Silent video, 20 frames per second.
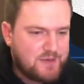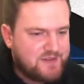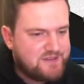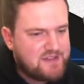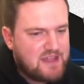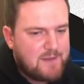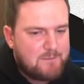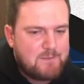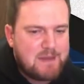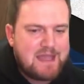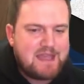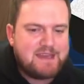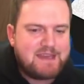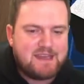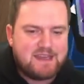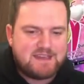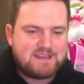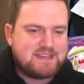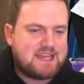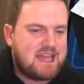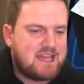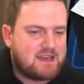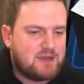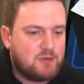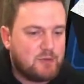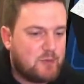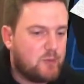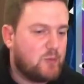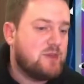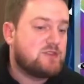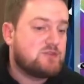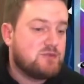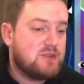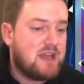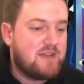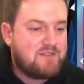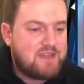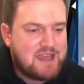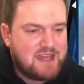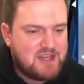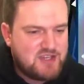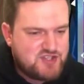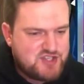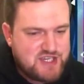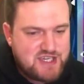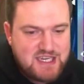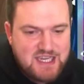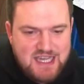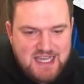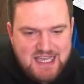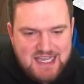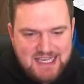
It is our main attacker, and we do have energy